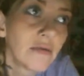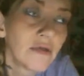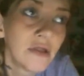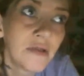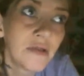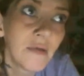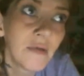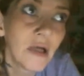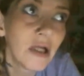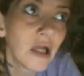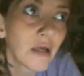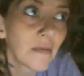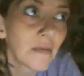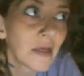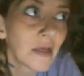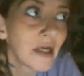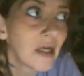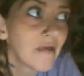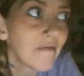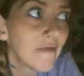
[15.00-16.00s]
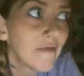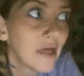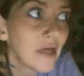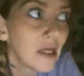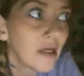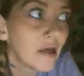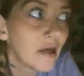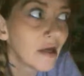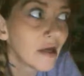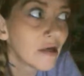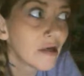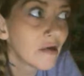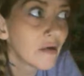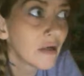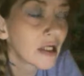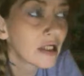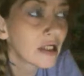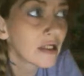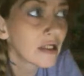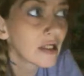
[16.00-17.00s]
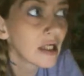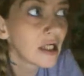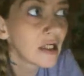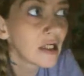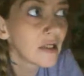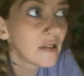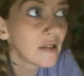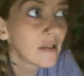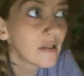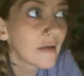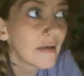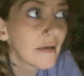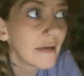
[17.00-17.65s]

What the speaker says: Just felt like making a video and